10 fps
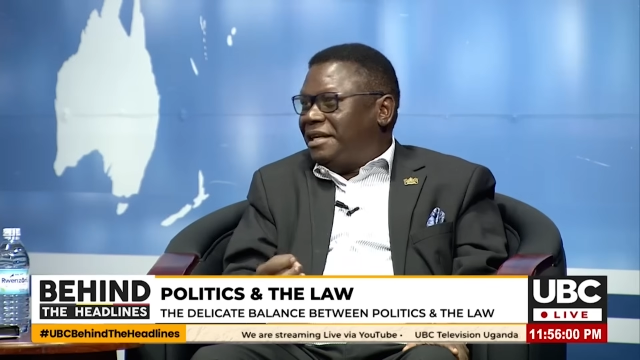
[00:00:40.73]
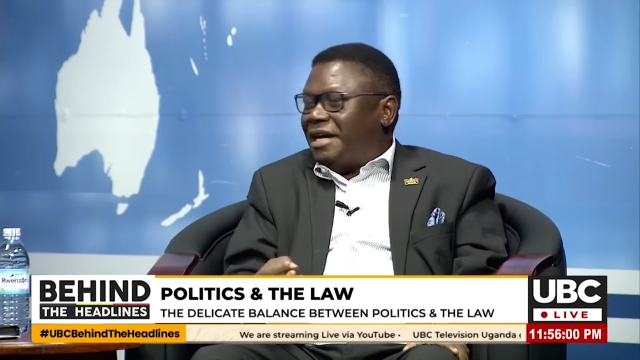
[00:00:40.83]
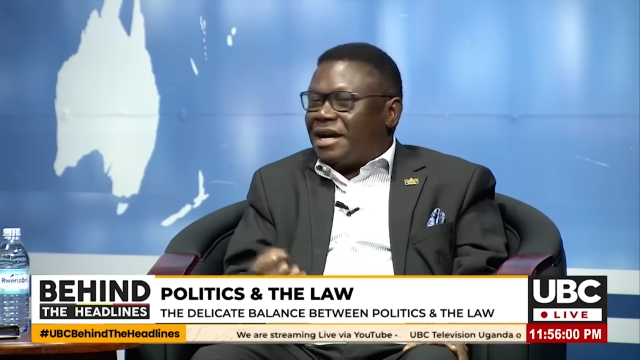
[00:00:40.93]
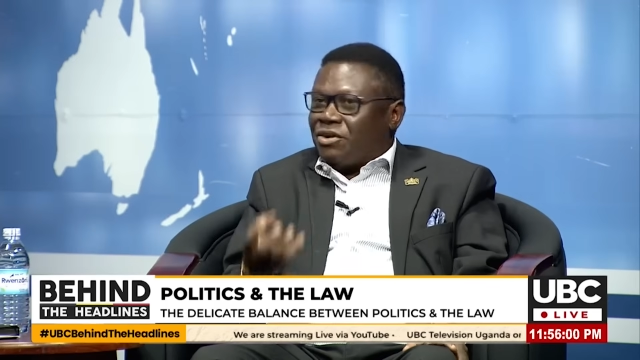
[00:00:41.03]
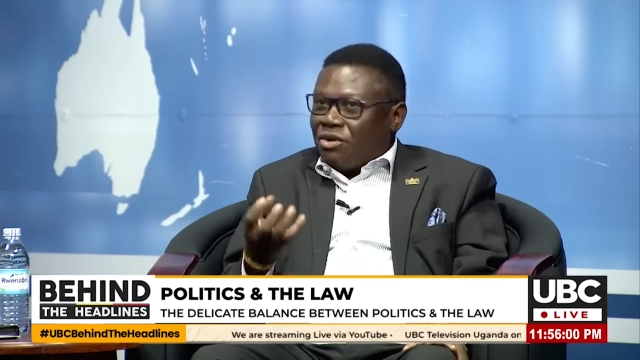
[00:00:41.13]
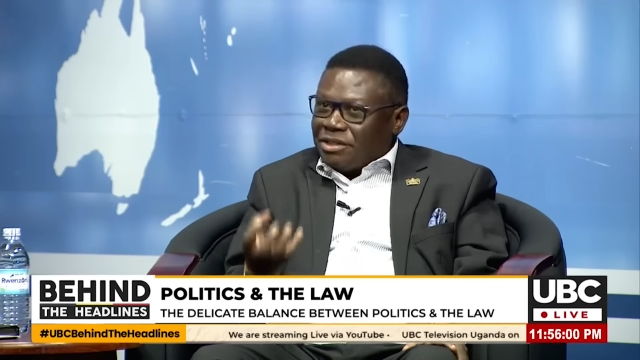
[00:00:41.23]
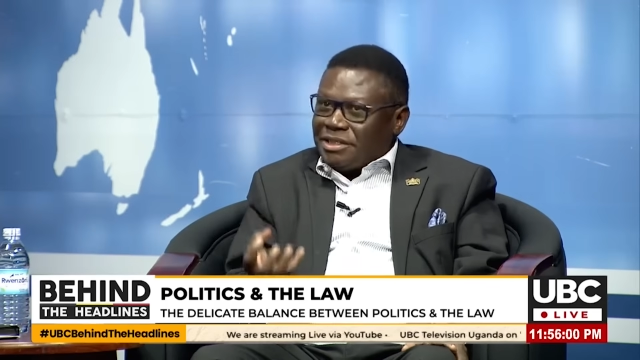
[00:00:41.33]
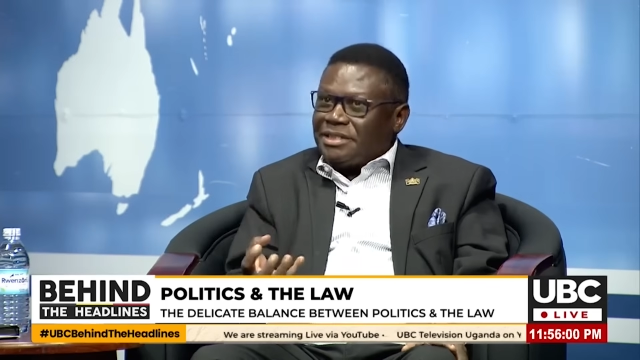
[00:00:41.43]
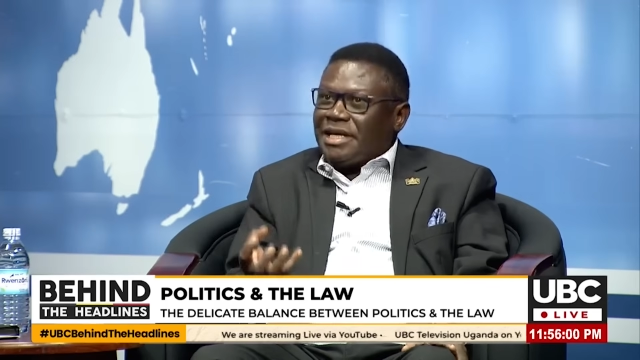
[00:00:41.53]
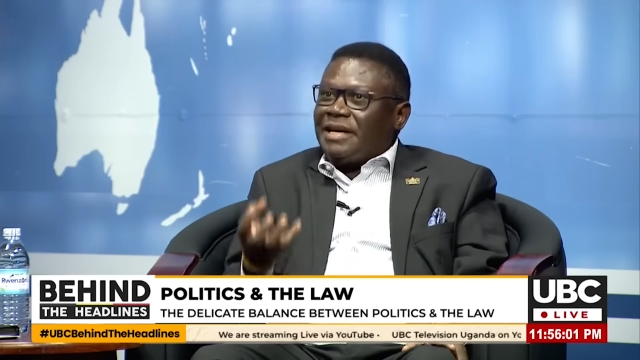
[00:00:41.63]
A court
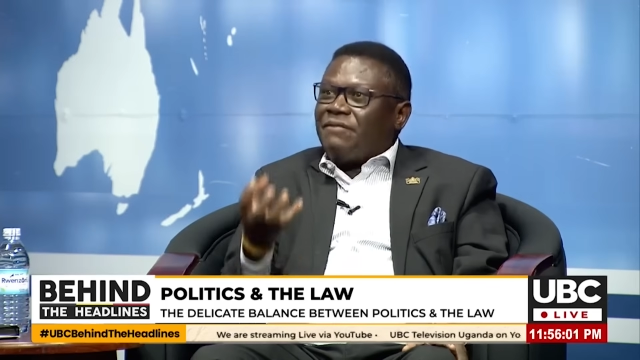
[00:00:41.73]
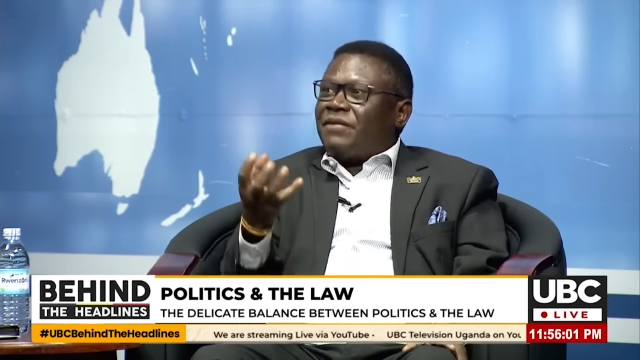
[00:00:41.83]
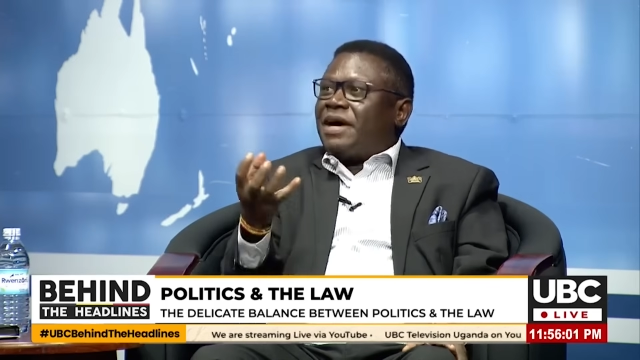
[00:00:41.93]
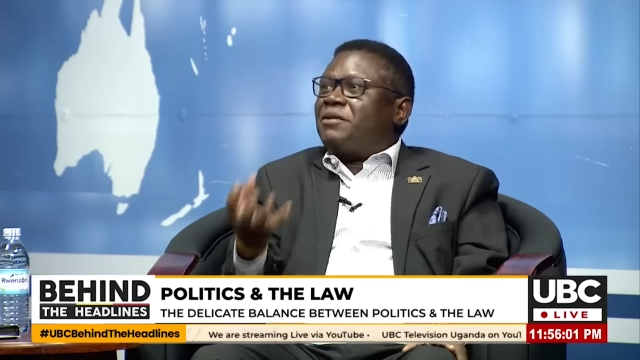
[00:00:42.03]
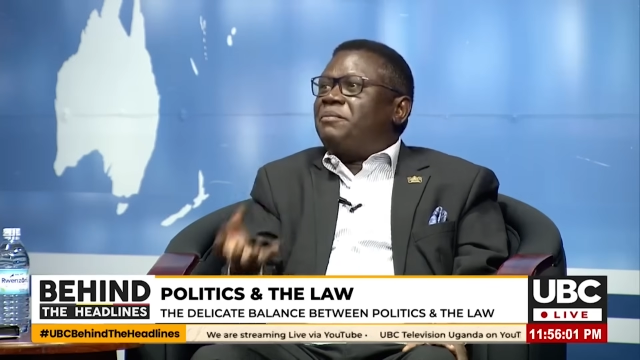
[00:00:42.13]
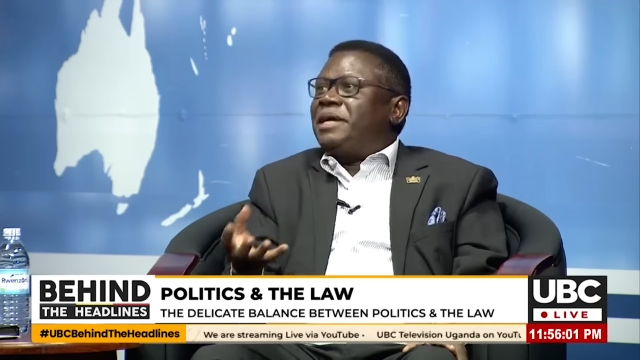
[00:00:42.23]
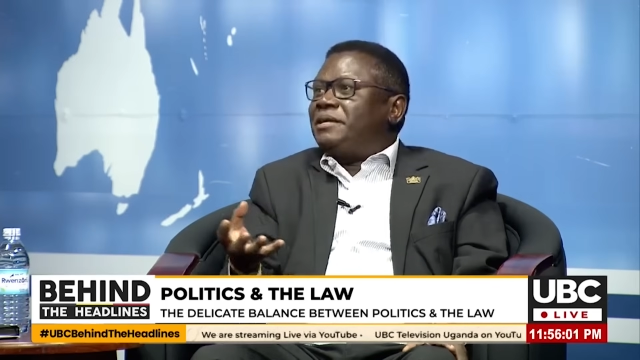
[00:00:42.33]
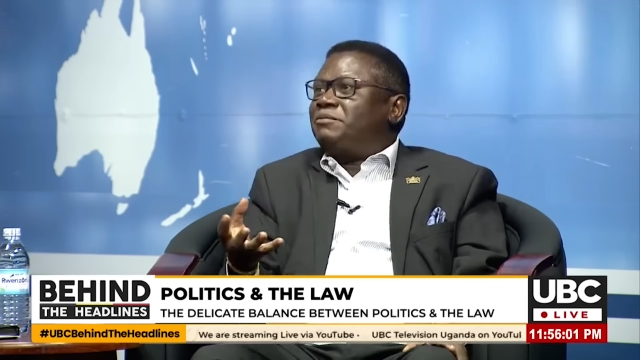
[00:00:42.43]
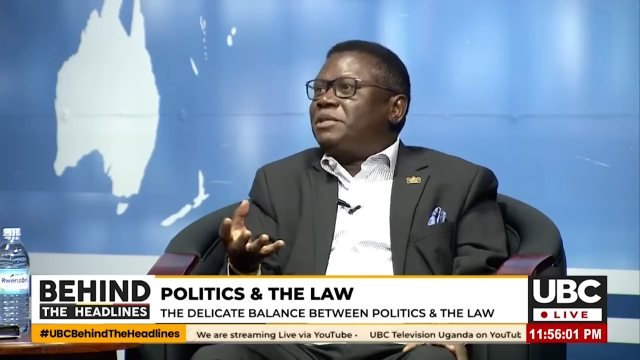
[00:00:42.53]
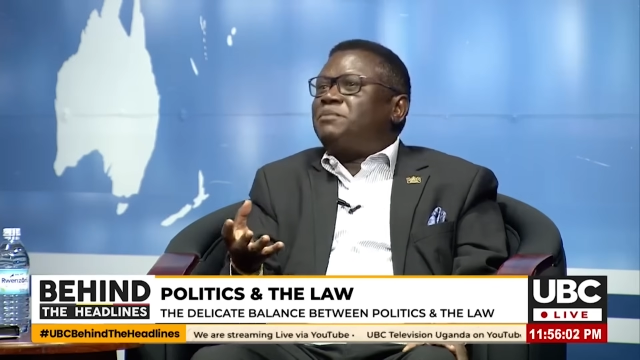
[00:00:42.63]
is an
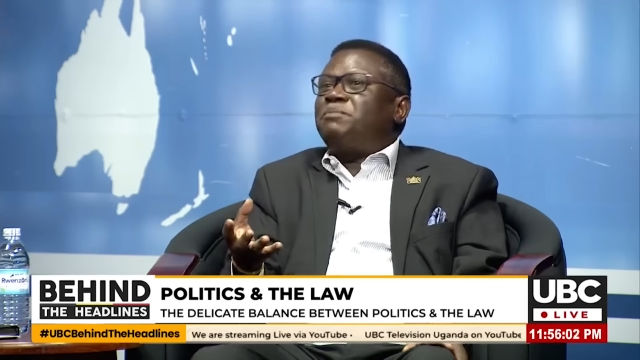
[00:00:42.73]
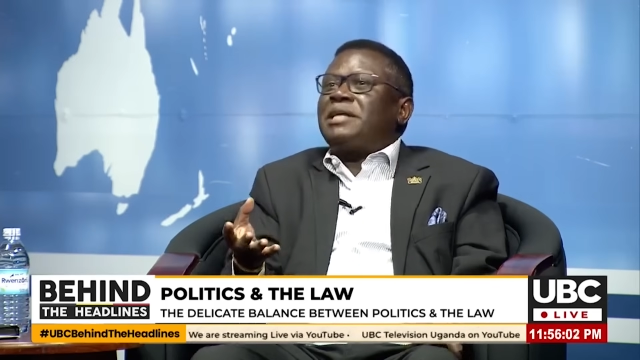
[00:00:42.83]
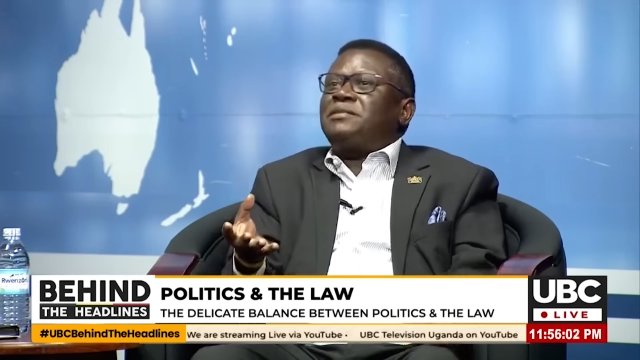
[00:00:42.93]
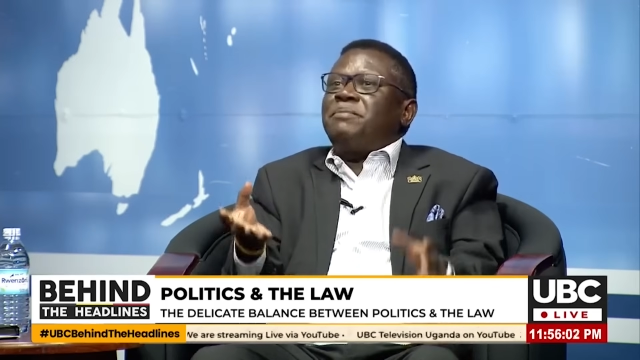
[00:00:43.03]
environment which must